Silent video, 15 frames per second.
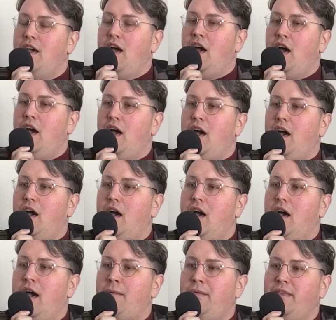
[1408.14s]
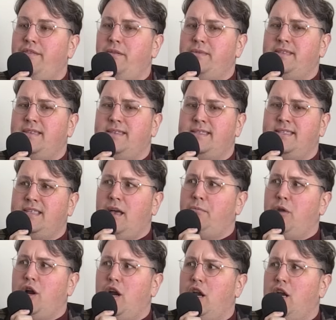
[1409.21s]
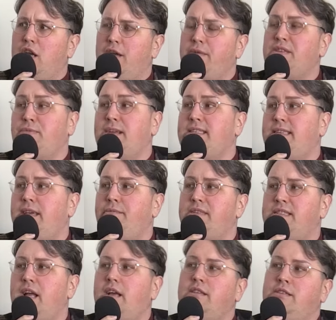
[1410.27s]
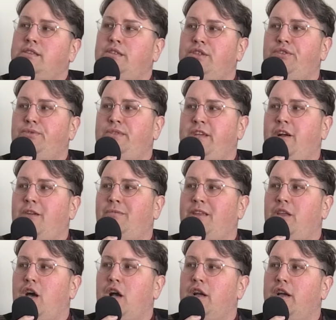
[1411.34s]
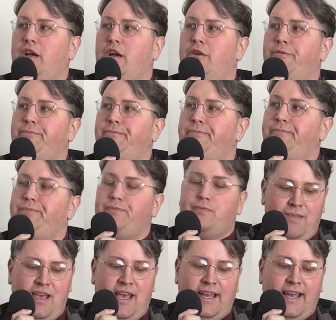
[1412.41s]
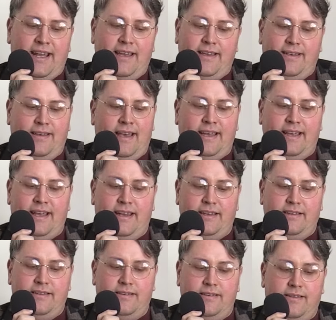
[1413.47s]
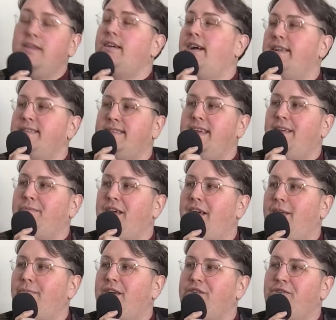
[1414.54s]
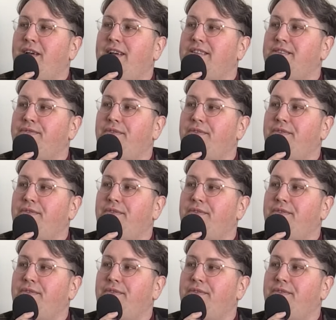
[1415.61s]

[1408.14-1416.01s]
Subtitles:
I believe it was this summer. It was recent. It was not too terribly long ago. I gotta stand behind my trans